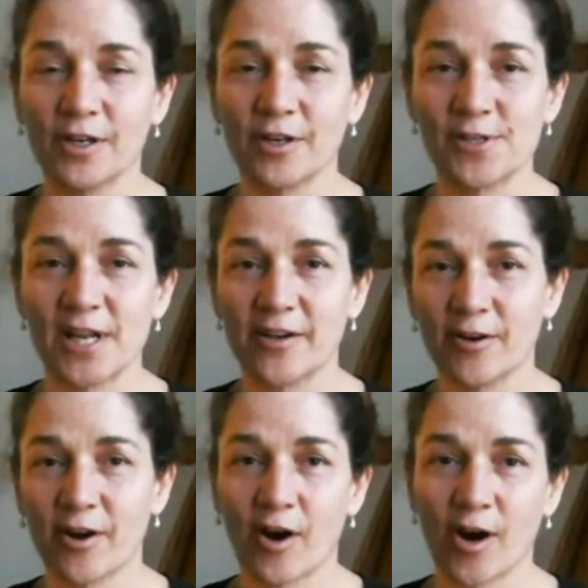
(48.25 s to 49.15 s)

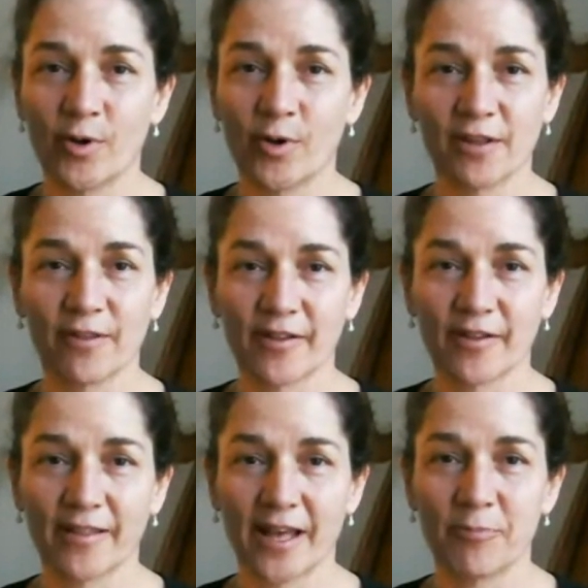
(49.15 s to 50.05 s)
standard harp or anything
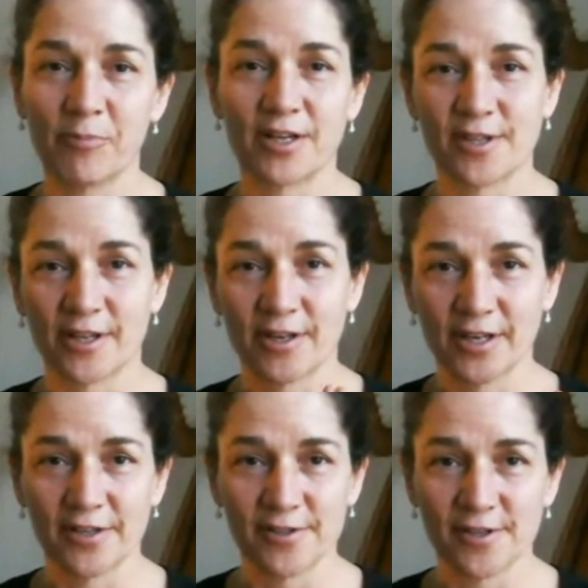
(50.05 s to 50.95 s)
like that, because there
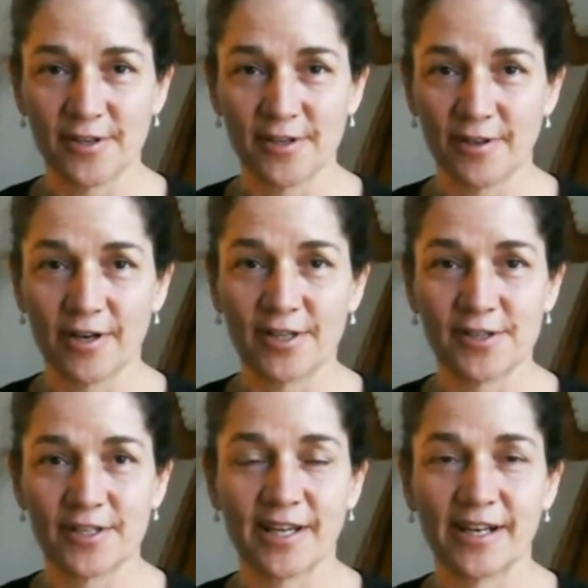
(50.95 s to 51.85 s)

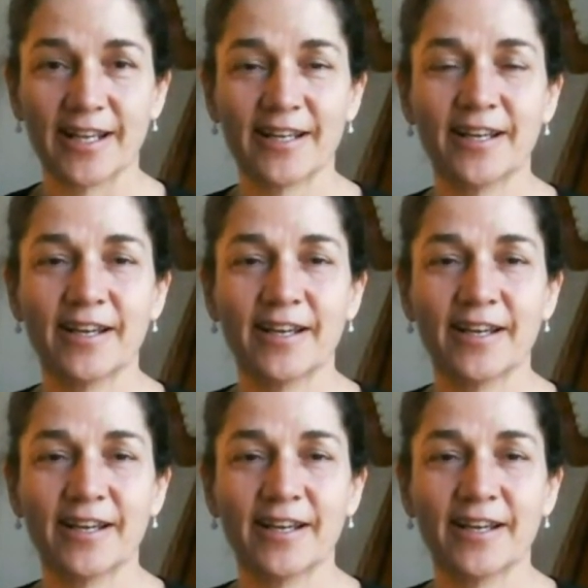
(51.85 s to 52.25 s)
isn't any.